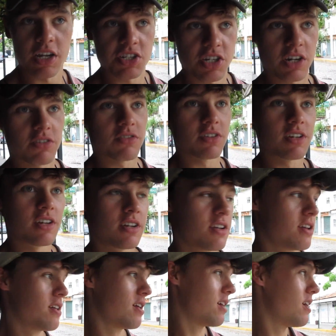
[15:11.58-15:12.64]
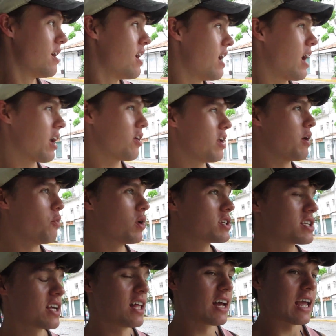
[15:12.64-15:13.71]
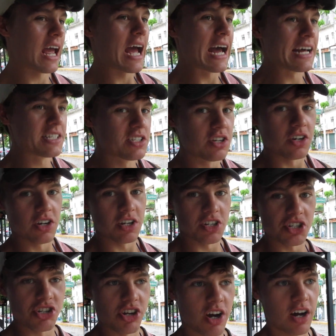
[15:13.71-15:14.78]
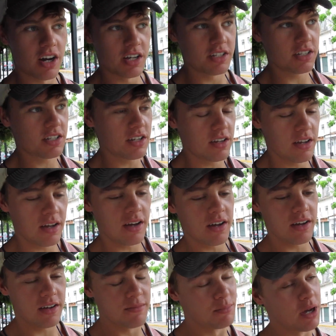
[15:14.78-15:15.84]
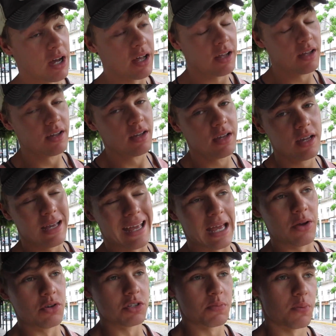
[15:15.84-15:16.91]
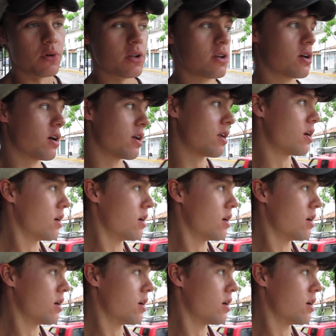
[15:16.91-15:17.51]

hashtag really. It wasn't like as good as John's, but it was pretty good.